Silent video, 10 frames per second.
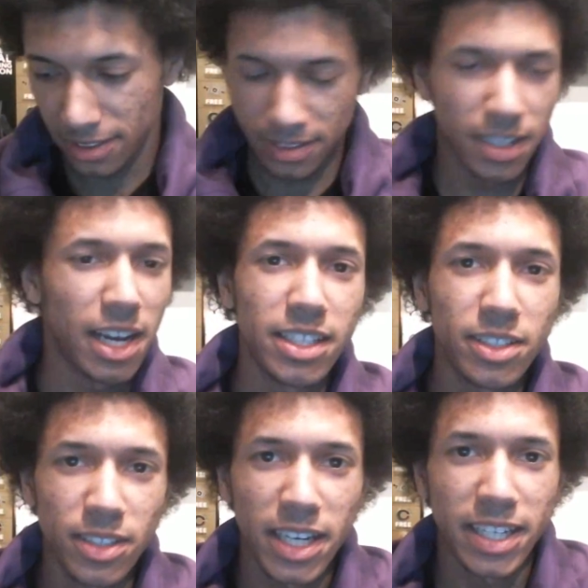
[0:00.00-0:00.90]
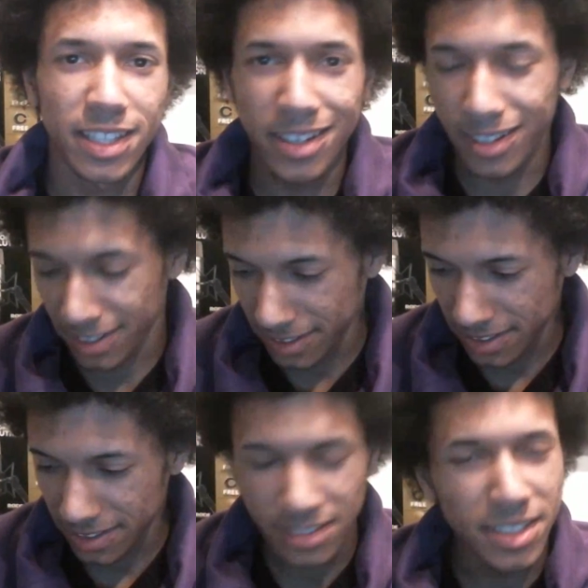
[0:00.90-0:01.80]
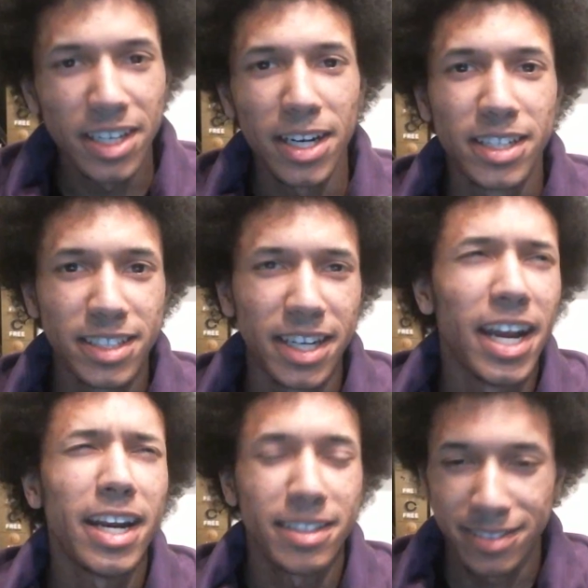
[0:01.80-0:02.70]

I don't like it there. Hate it.